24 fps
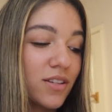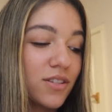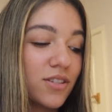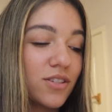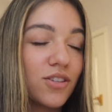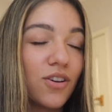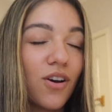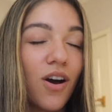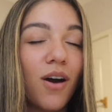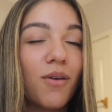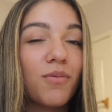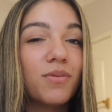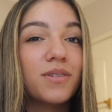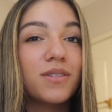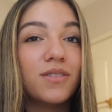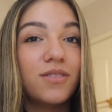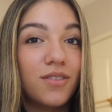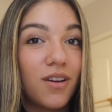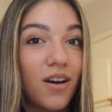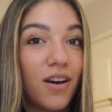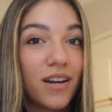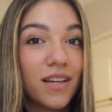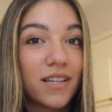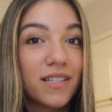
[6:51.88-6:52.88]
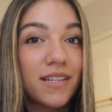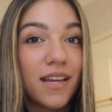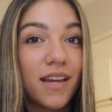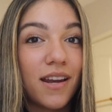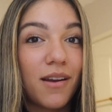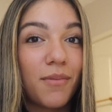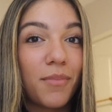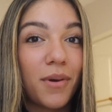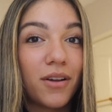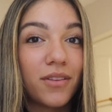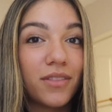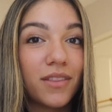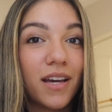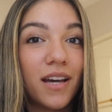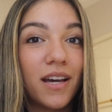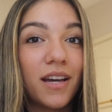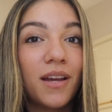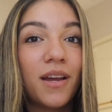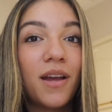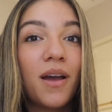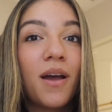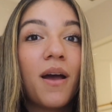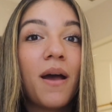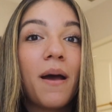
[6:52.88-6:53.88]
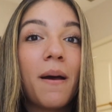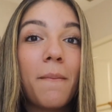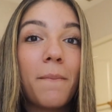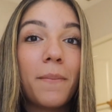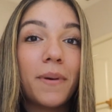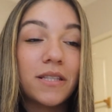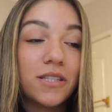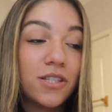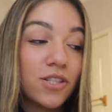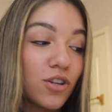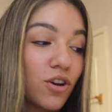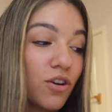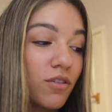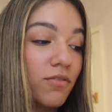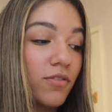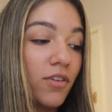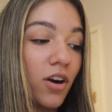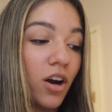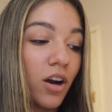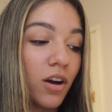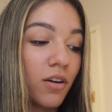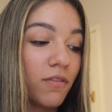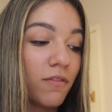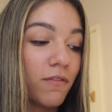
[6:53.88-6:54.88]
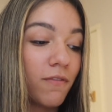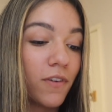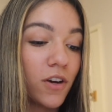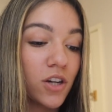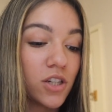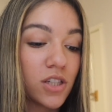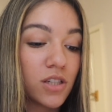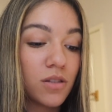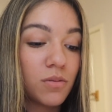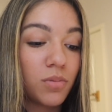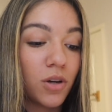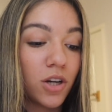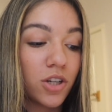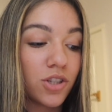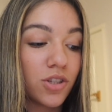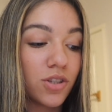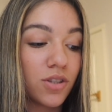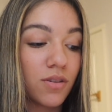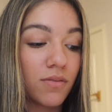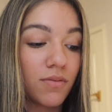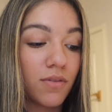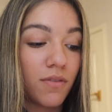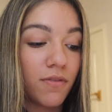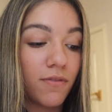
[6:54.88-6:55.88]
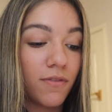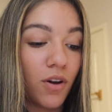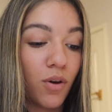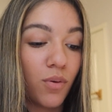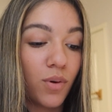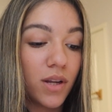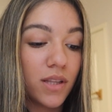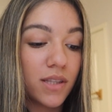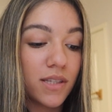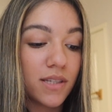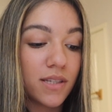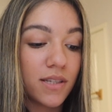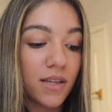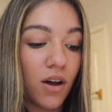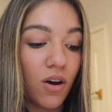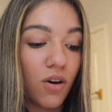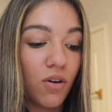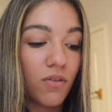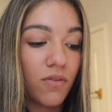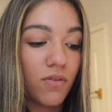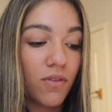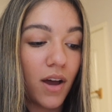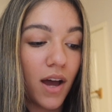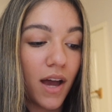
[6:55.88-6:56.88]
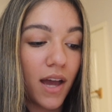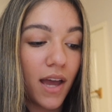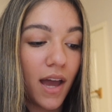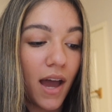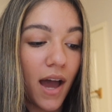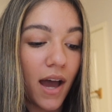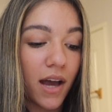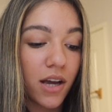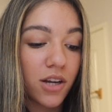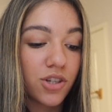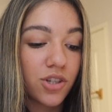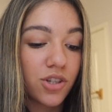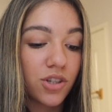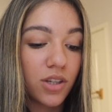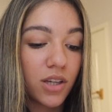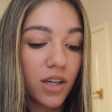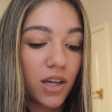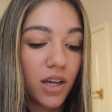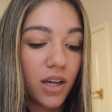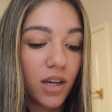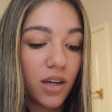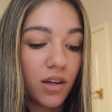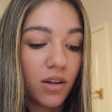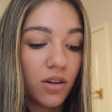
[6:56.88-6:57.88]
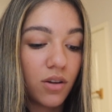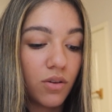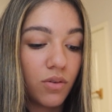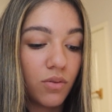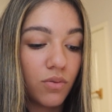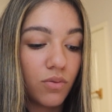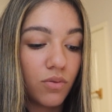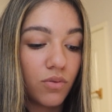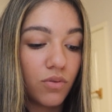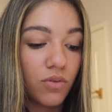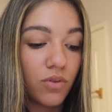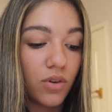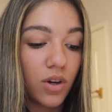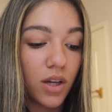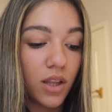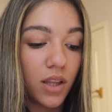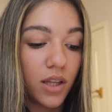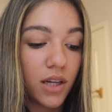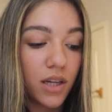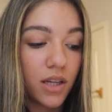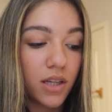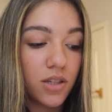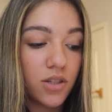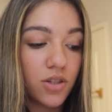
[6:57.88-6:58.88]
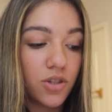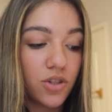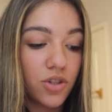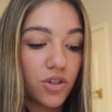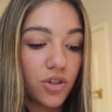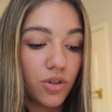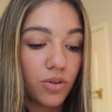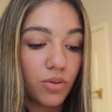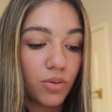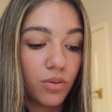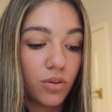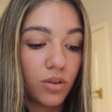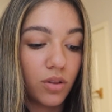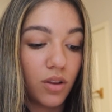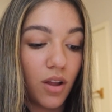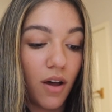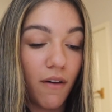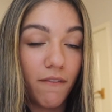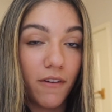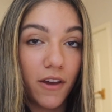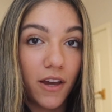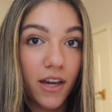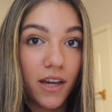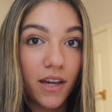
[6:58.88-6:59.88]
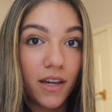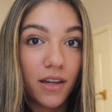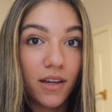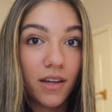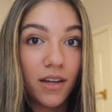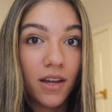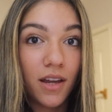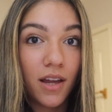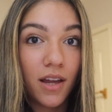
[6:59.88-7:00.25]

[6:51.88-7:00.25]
So I was not excited about that. But so far, first impressions of the phone itself, I actually really do love it.